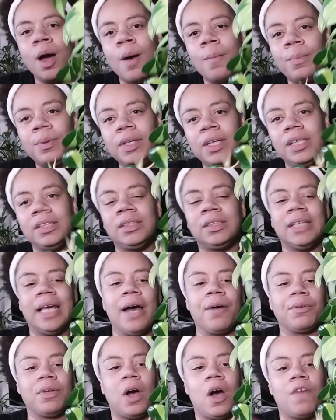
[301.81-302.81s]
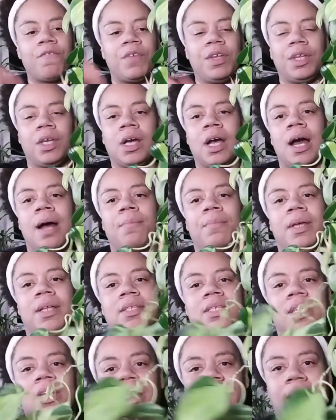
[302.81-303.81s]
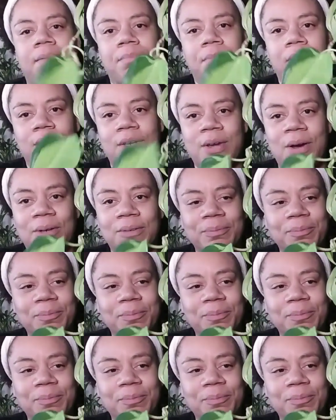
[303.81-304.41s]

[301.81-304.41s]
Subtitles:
please sound off in the comments and let me know.